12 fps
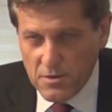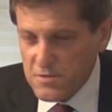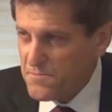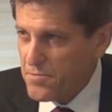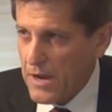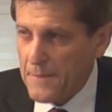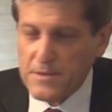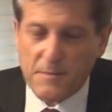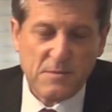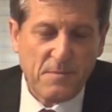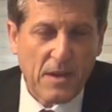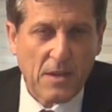or perhaps
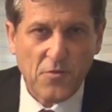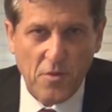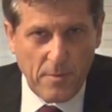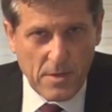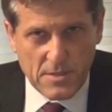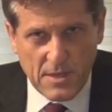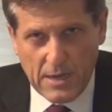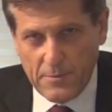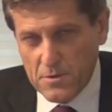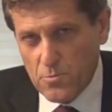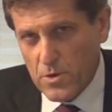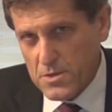I'm spending too much time
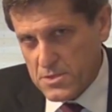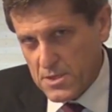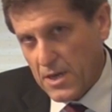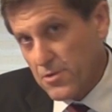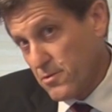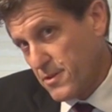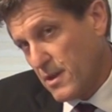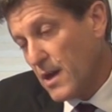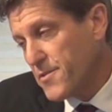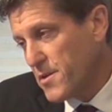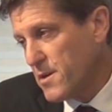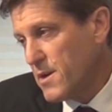with one side or the
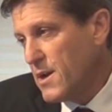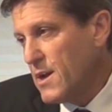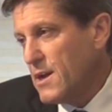other,